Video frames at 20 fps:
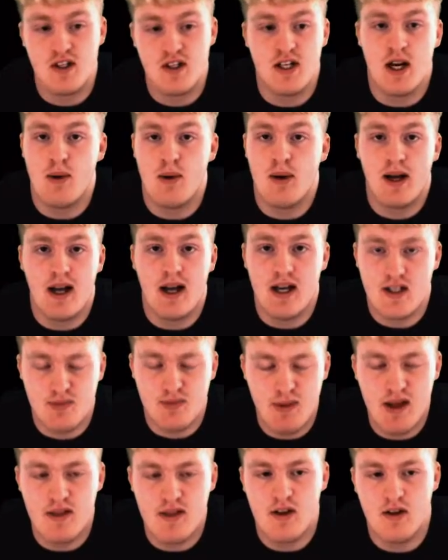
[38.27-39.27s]
and now I can't
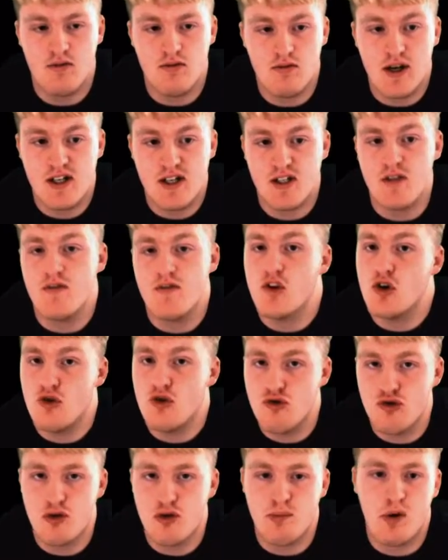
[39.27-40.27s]
spend the rest of the
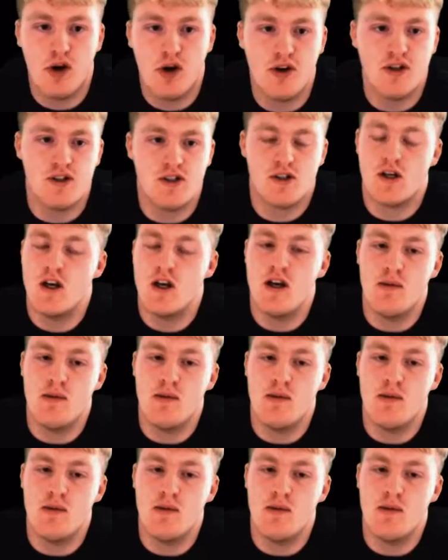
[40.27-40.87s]
100 points